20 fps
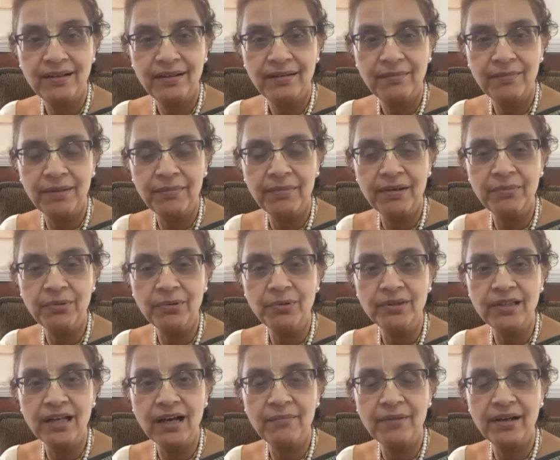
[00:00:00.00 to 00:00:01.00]
mama
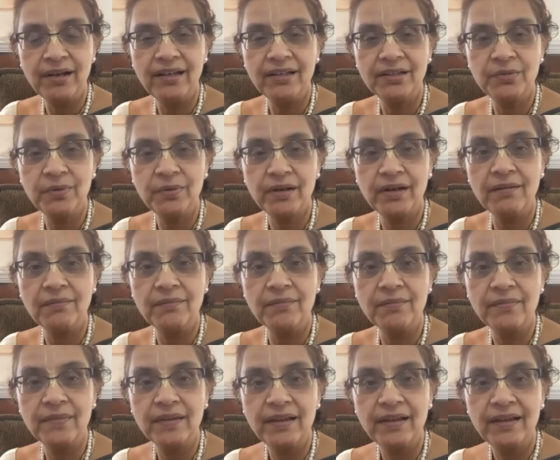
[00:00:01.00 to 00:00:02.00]
bhuta
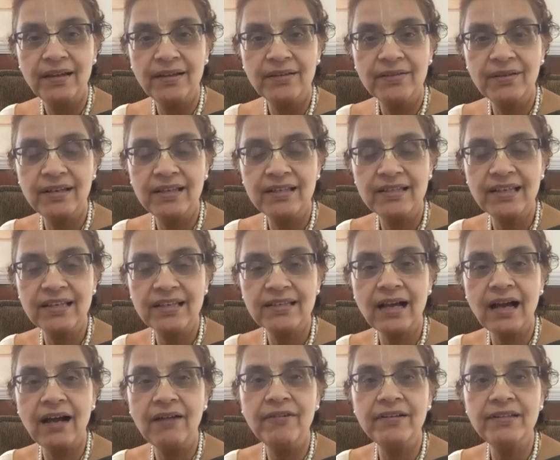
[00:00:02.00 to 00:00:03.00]
maheshwaram. So he says,
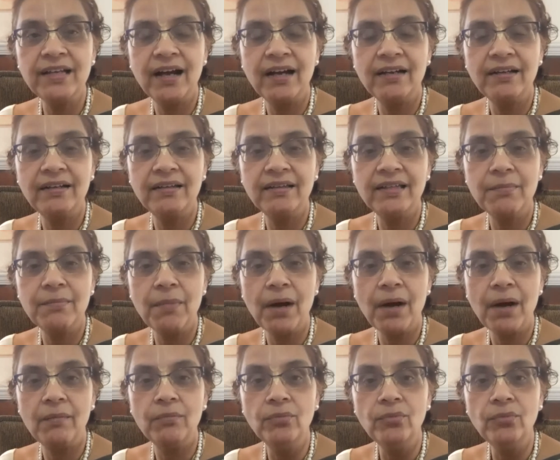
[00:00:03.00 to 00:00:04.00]
avajananti
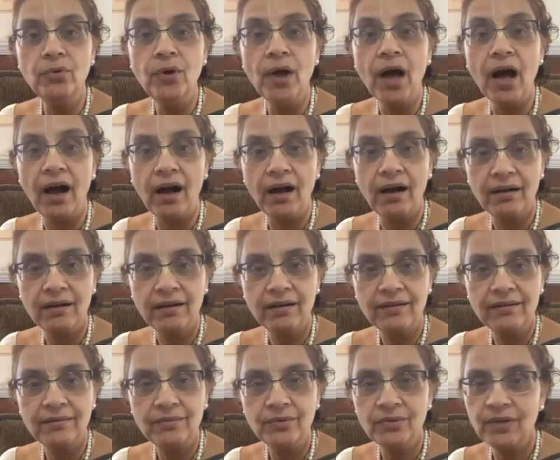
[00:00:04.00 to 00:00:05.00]
mamudha.
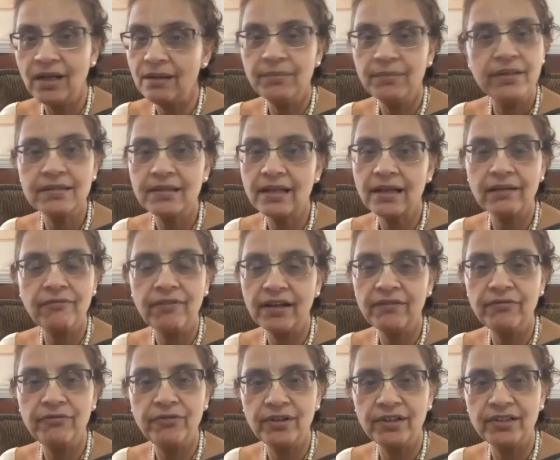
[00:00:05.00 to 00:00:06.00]
Mudha means like
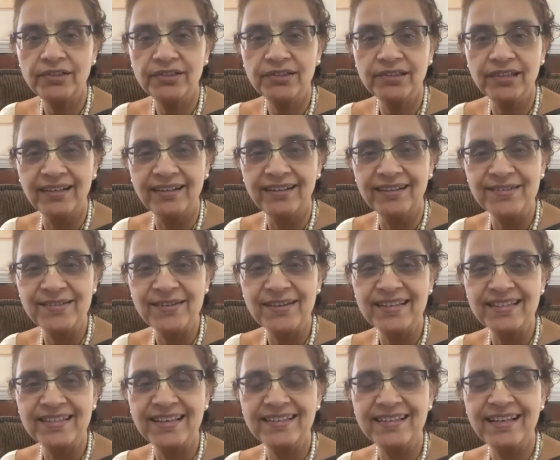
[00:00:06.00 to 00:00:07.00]
very foolish. So he
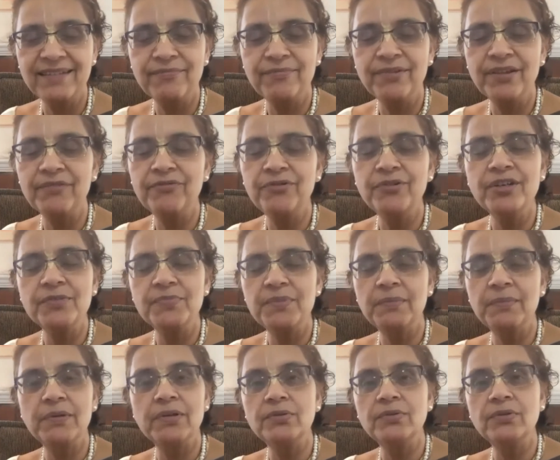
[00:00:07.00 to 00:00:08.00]
says that the foolish
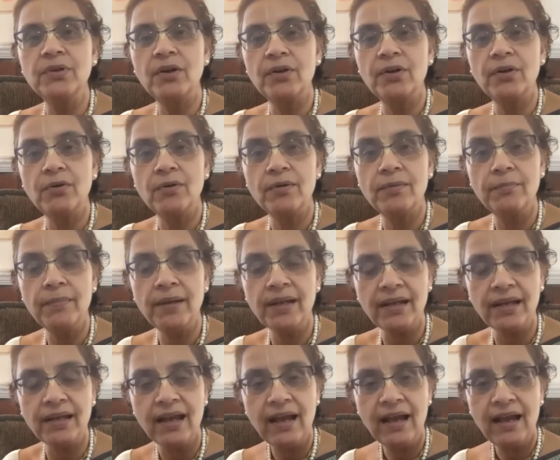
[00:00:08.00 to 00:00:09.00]
people do not know
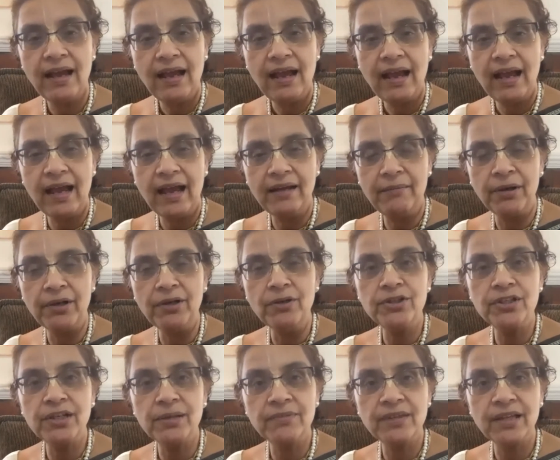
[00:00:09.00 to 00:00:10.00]
me. And
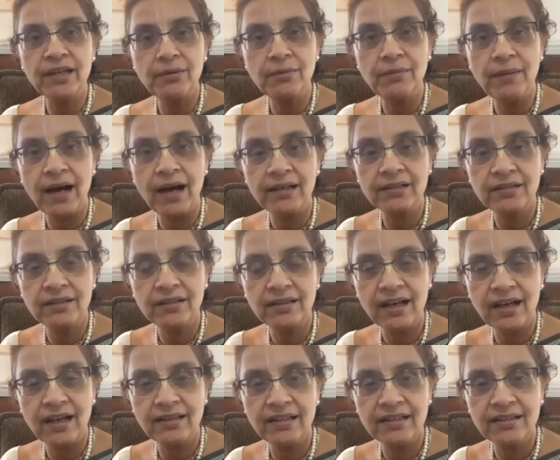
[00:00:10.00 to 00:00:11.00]
manushim tanum
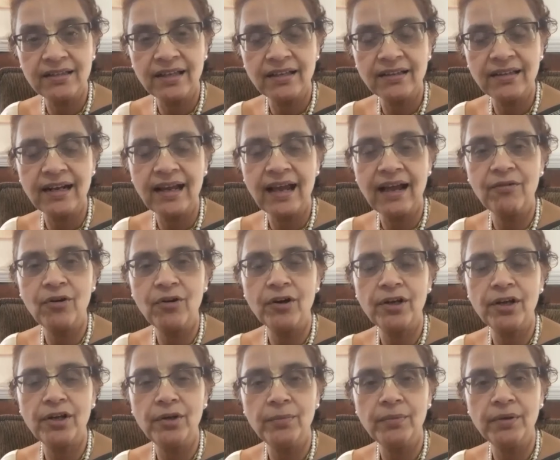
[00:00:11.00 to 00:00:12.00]
ashrita, they think that I have
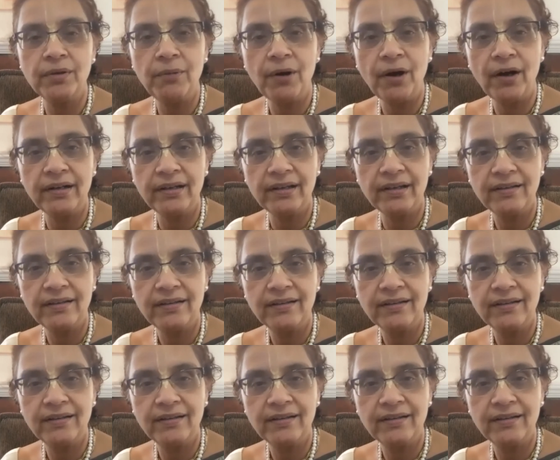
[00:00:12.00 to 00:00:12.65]
got a human body.